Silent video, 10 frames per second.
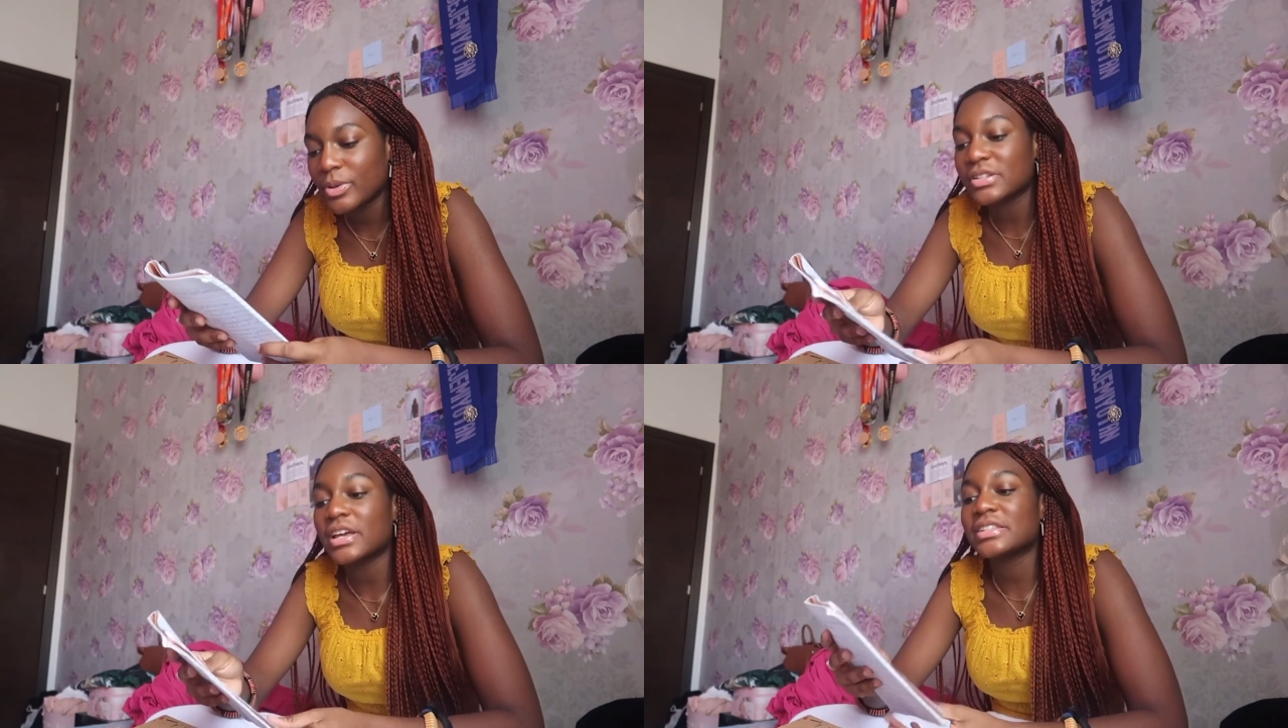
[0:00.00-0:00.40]

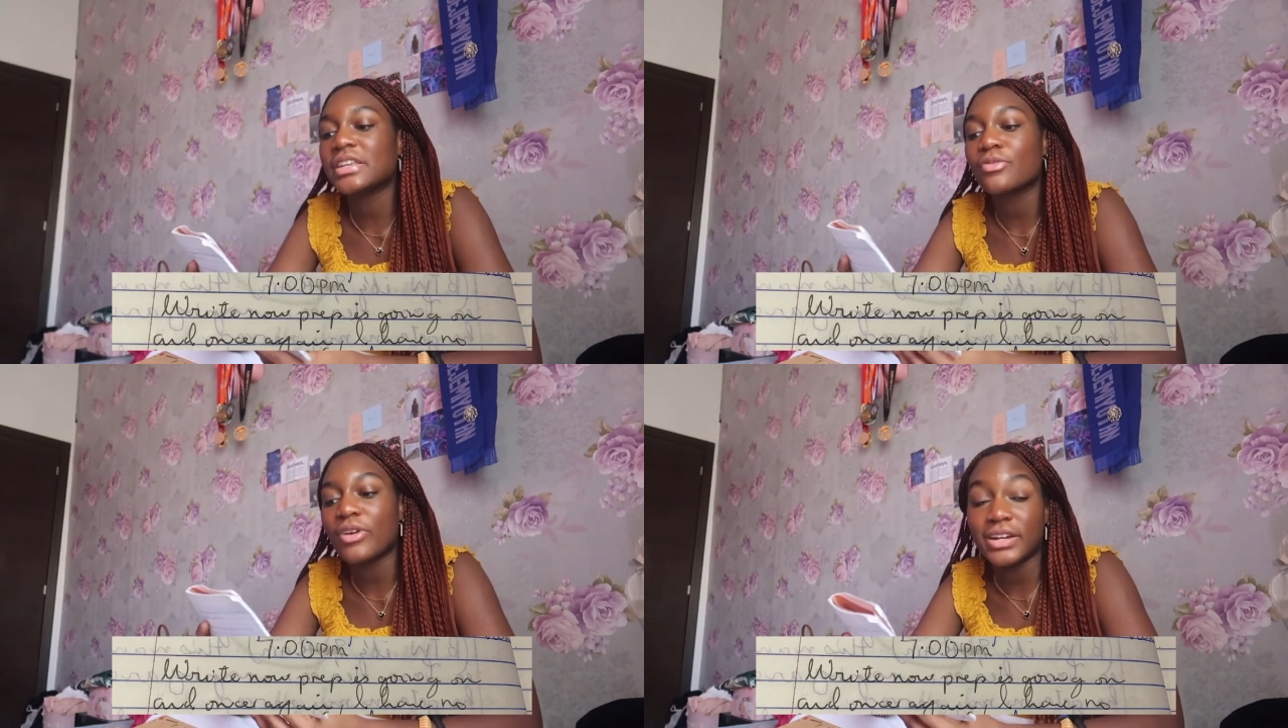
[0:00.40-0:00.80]
because I
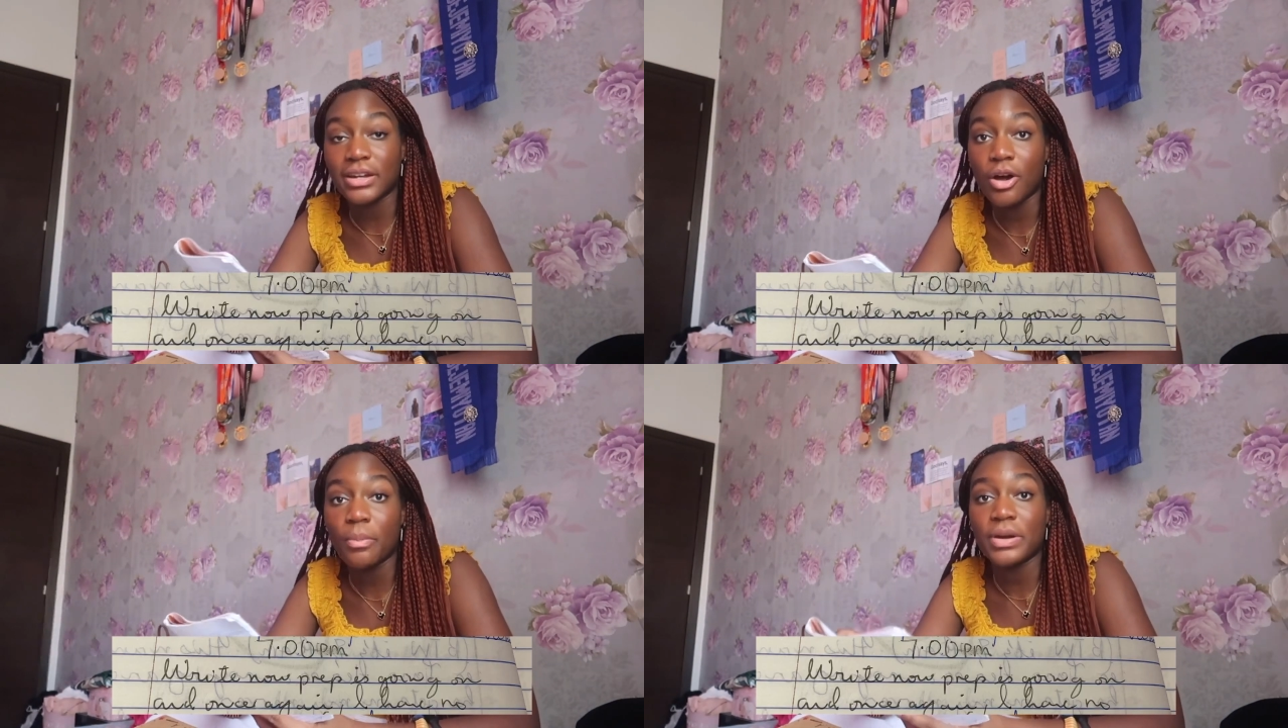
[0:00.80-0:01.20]
said right
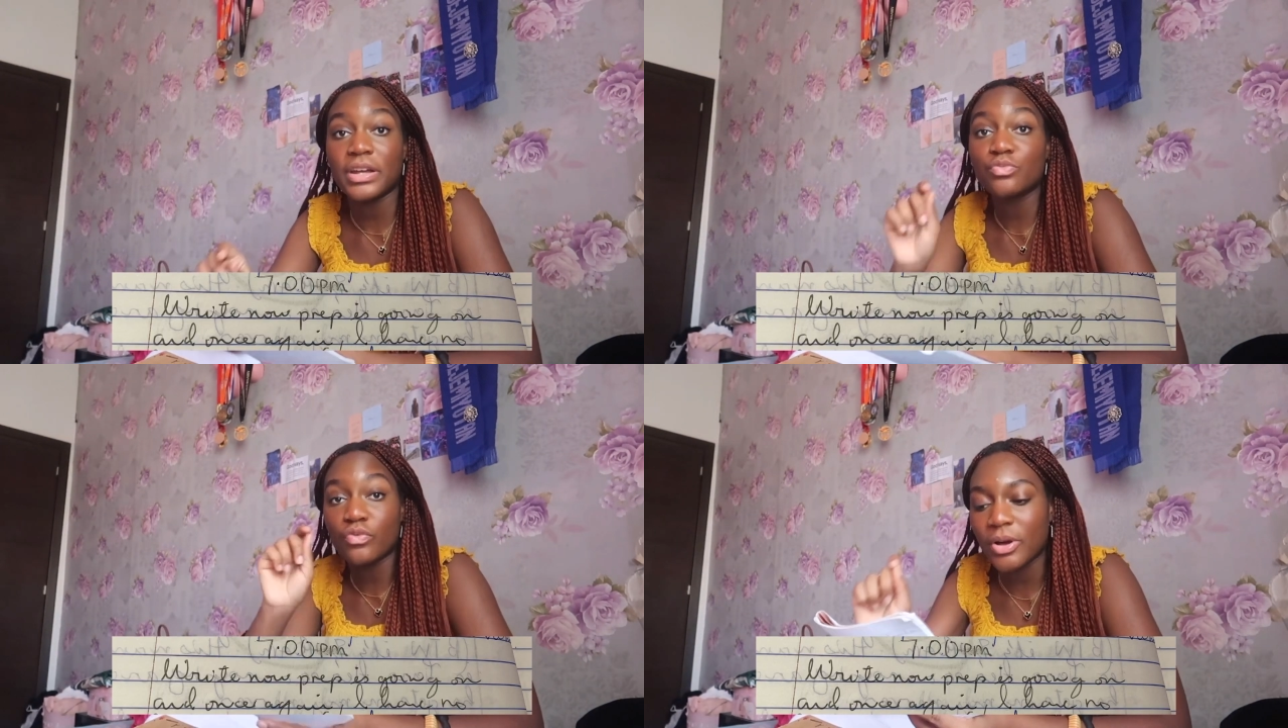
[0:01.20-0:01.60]
now, but
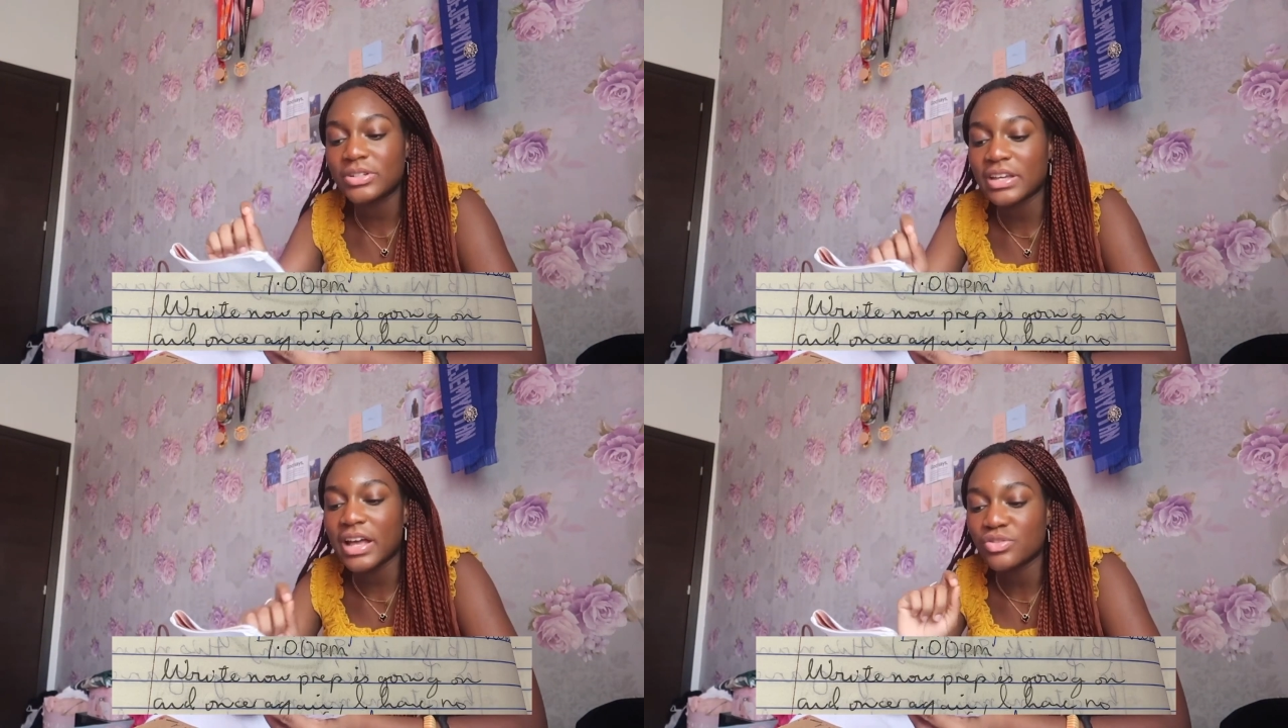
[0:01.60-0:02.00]
I
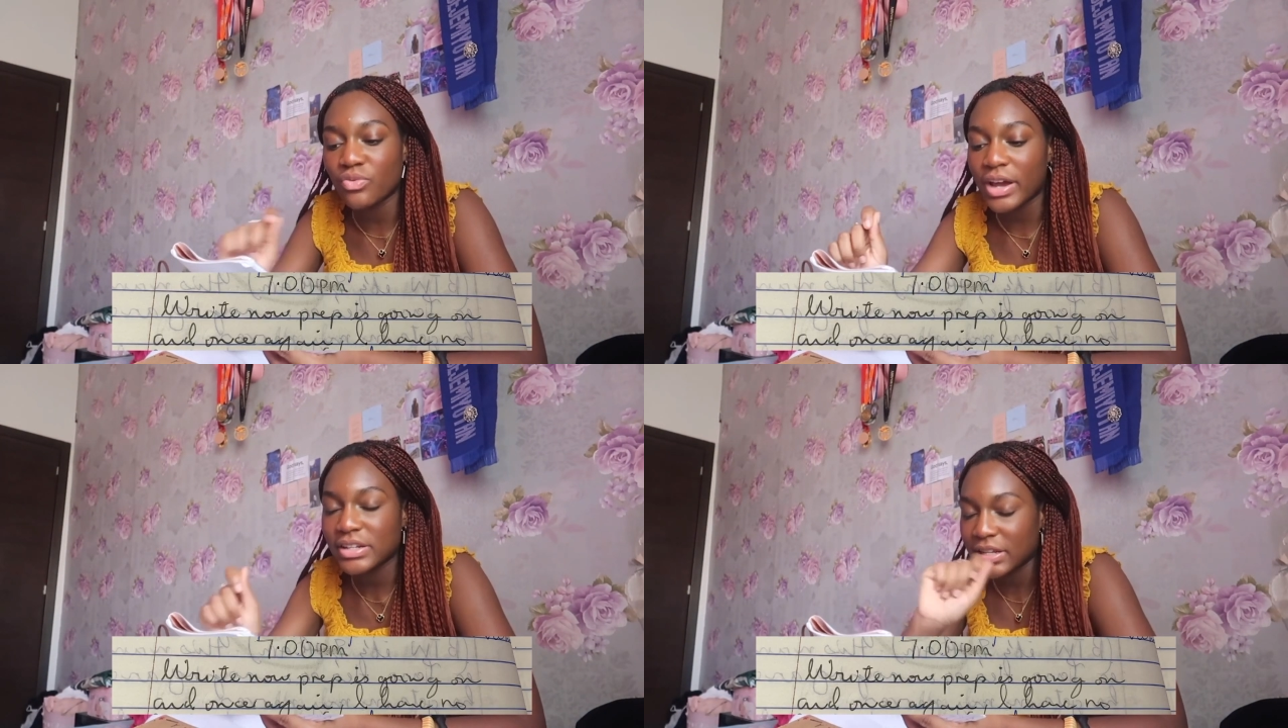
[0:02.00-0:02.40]
spelled it as
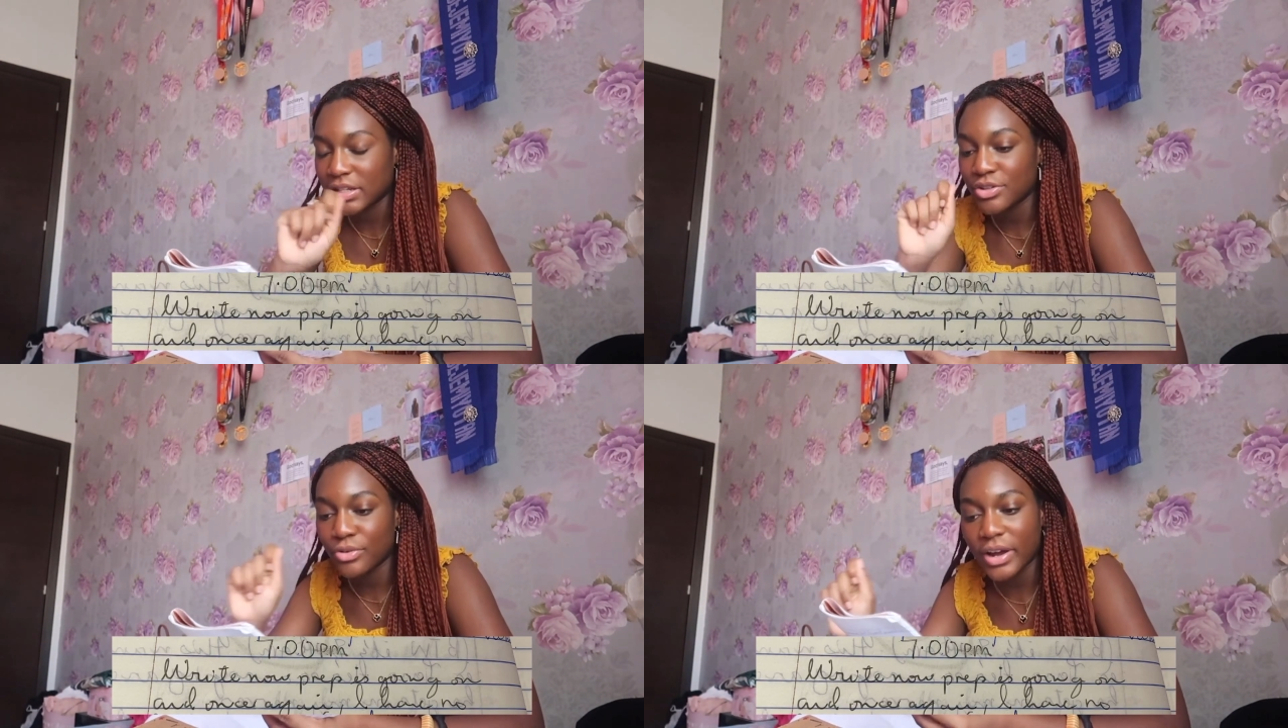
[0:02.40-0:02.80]
rise,
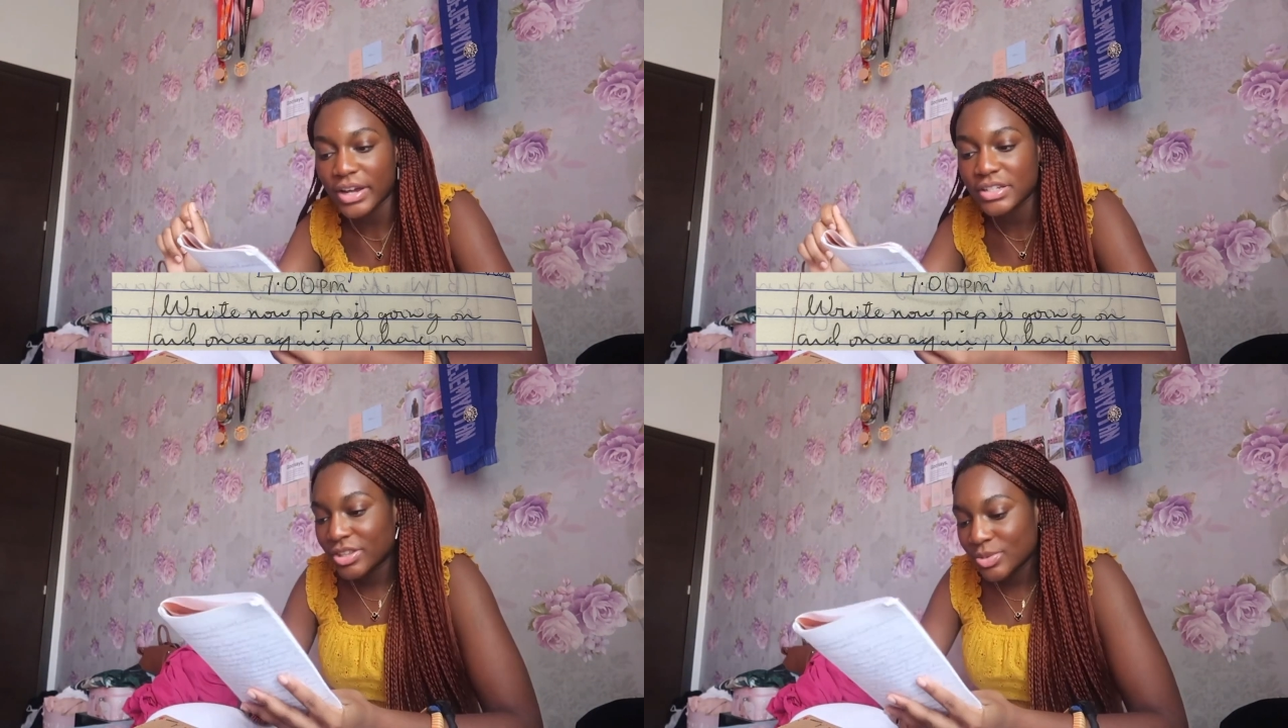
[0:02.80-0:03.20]
like to
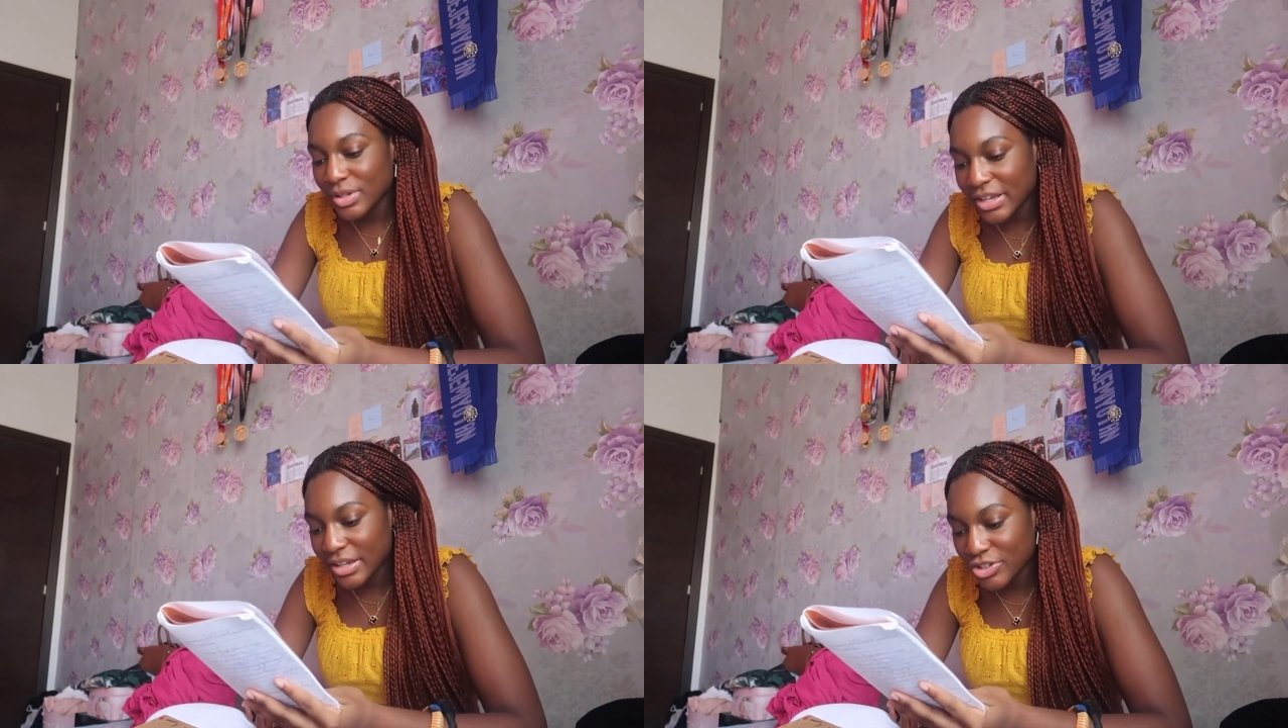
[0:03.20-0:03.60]
rise. So this
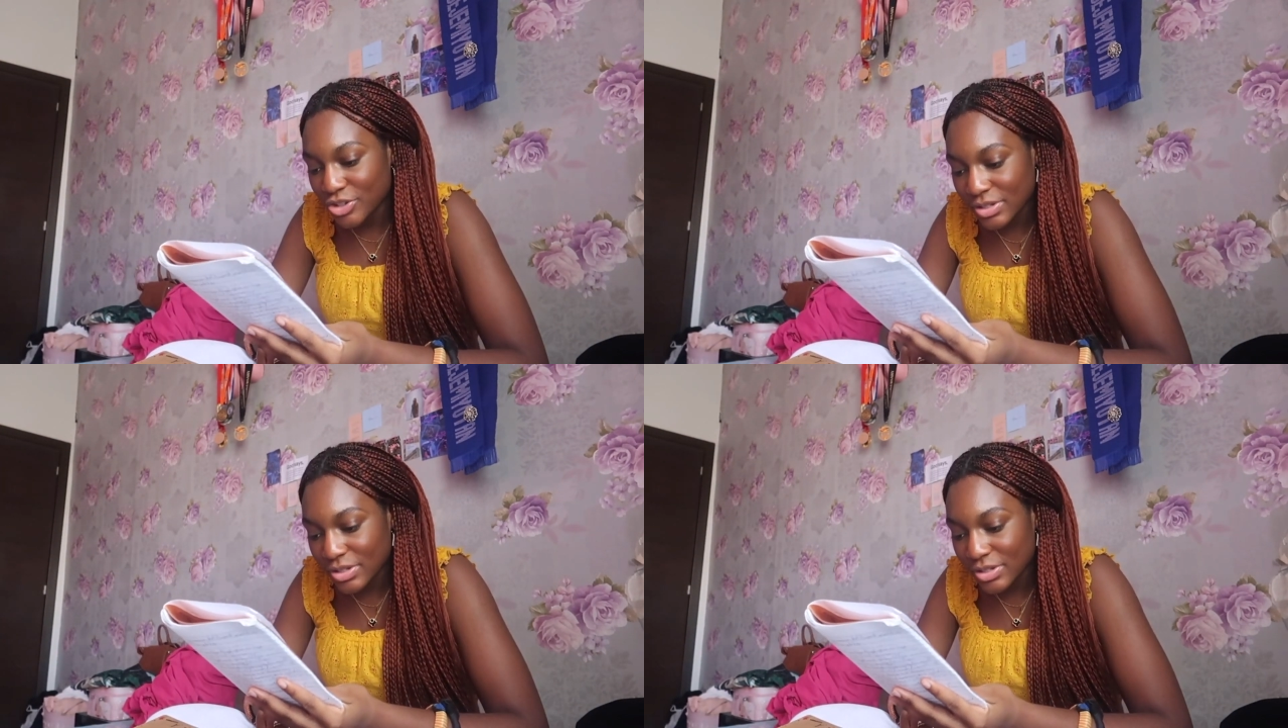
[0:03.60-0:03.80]
one's kind of juicy.